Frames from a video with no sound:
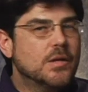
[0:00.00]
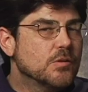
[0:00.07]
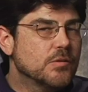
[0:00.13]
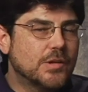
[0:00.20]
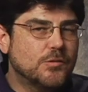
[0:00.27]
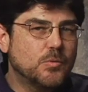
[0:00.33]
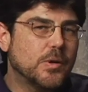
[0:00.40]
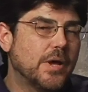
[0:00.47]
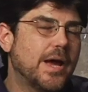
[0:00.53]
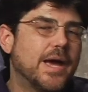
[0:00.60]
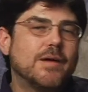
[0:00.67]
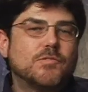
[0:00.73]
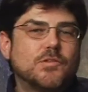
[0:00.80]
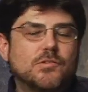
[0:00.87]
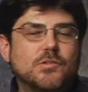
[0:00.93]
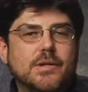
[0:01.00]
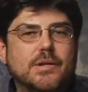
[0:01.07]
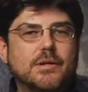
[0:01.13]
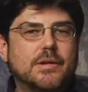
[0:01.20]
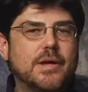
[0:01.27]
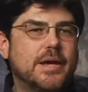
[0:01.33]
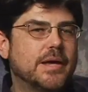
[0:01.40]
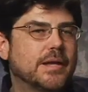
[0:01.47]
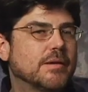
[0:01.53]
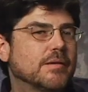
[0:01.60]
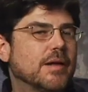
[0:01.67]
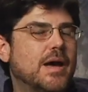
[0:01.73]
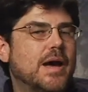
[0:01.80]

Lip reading: That's what I have to say today, and